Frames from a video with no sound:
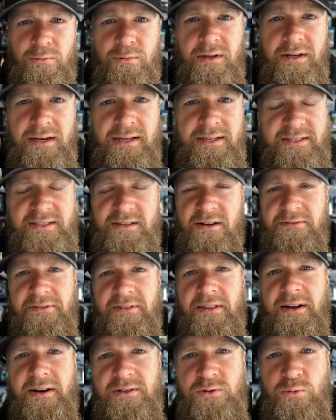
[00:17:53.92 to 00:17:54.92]
really neat stuff
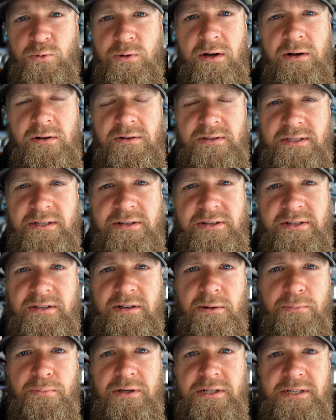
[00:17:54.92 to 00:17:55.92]
in there as well.
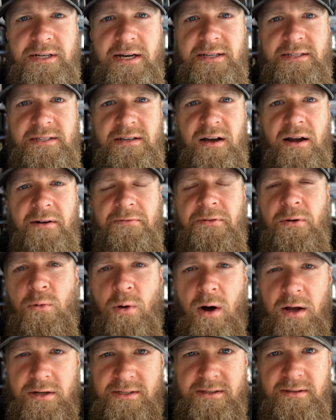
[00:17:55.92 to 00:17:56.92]
Seriously, appreciate it, Scott, if you're
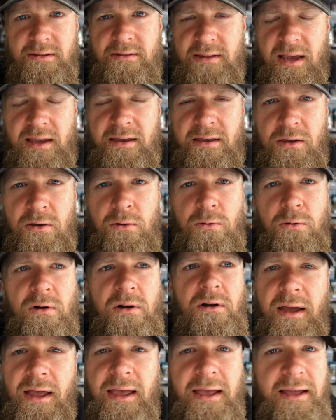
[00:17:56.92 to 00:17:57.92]
watching. Thank you,
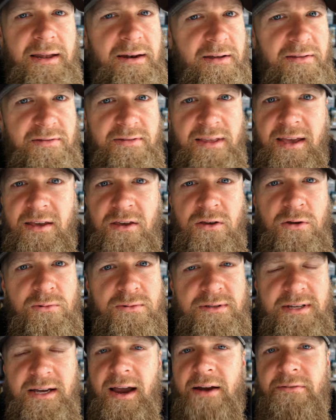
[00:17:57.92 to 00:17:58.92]
and thank you
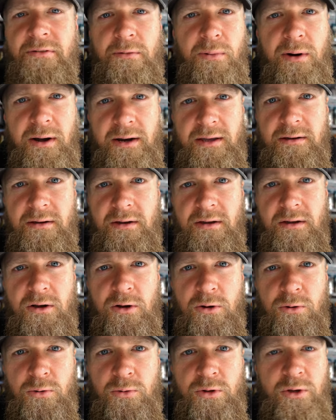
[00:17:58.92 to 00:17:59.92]
to everybody
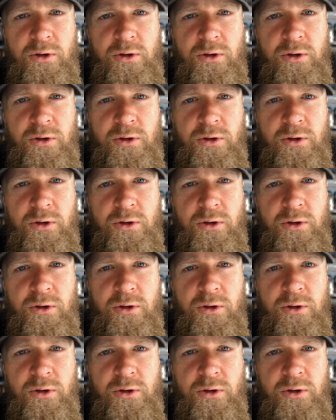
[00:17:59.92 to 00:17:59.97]
who